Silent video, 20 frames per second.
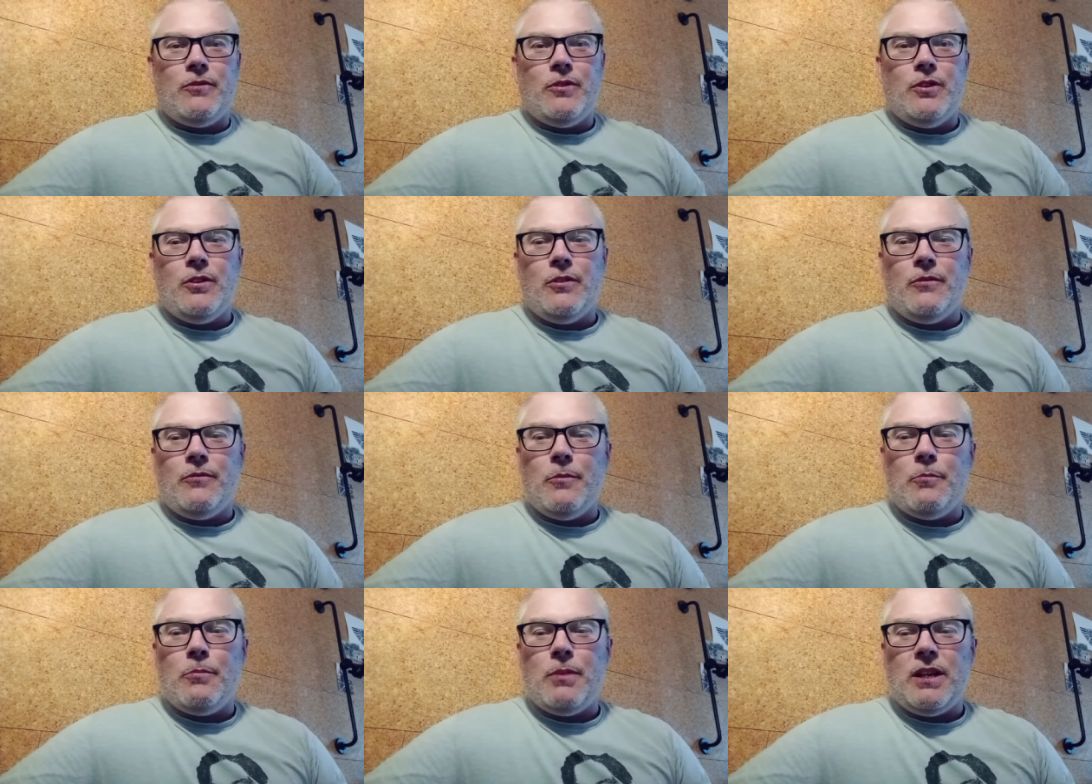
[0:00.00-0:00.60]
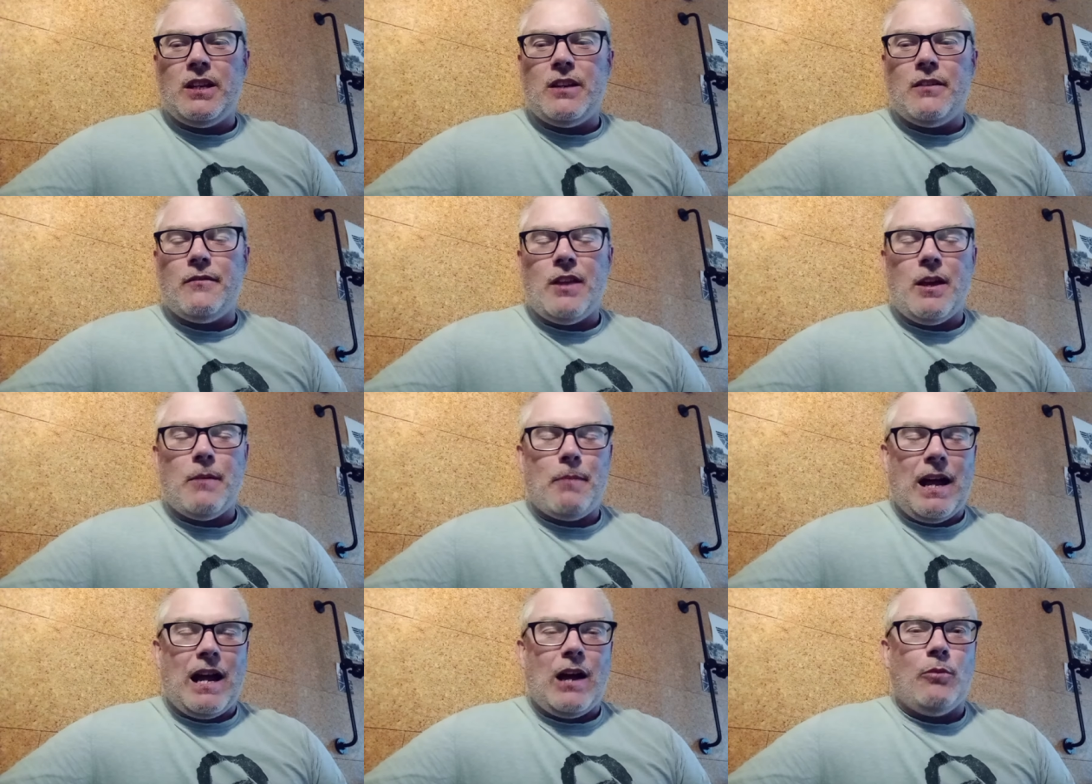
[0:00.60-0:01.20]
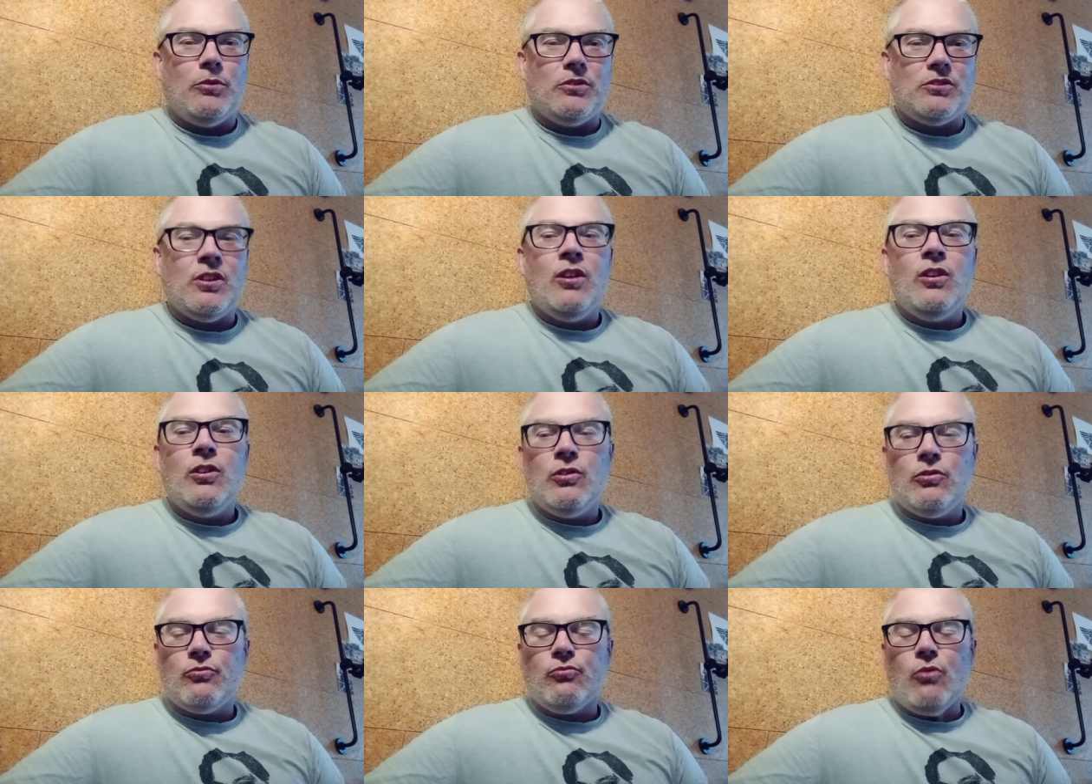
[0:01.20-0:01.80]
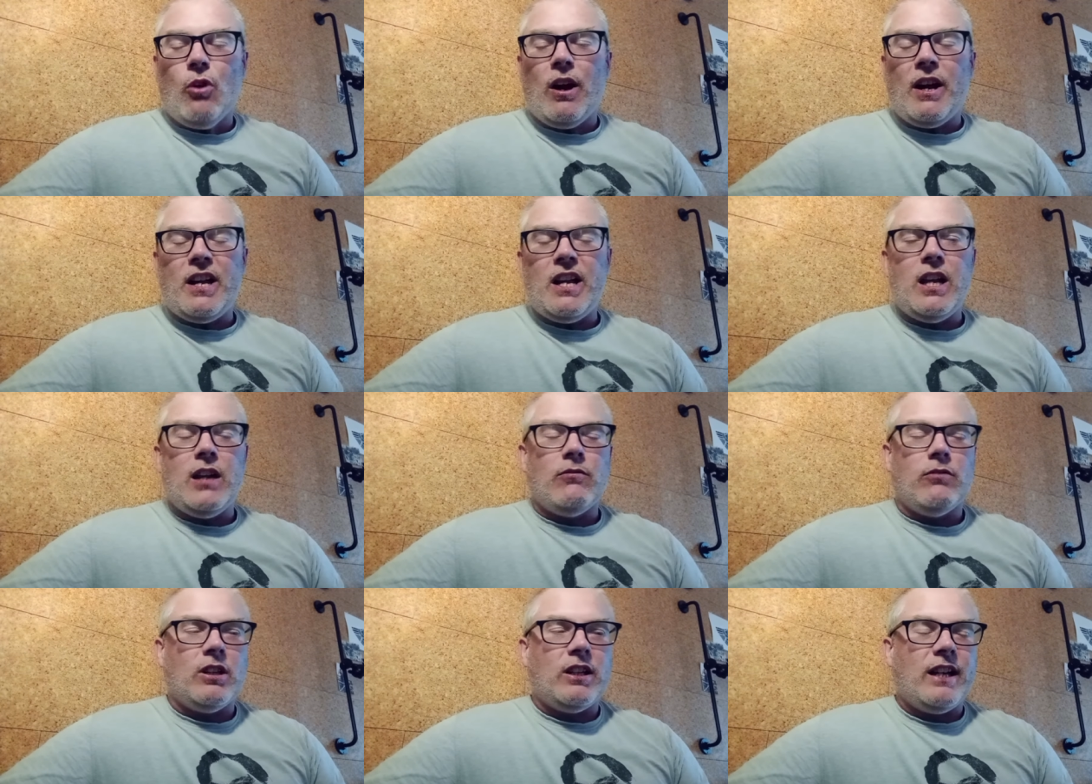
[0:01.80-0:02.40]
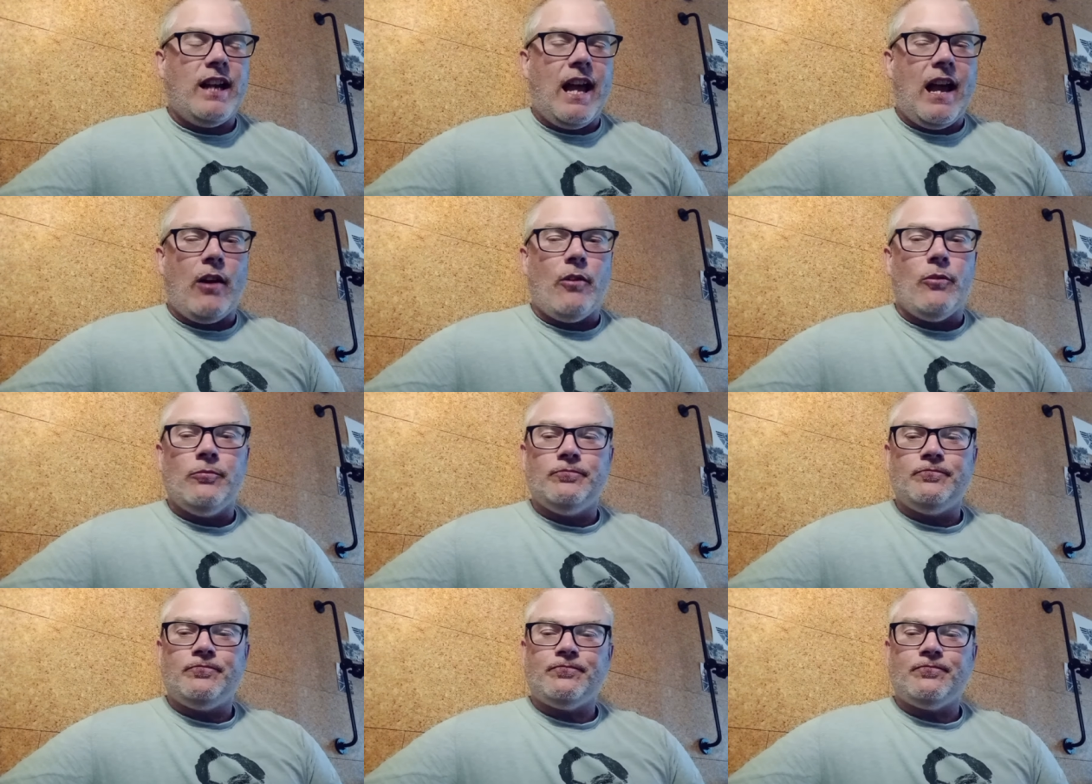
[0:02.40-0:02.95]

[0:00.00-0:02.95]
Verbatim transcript: the of the peak of their powers right here and now.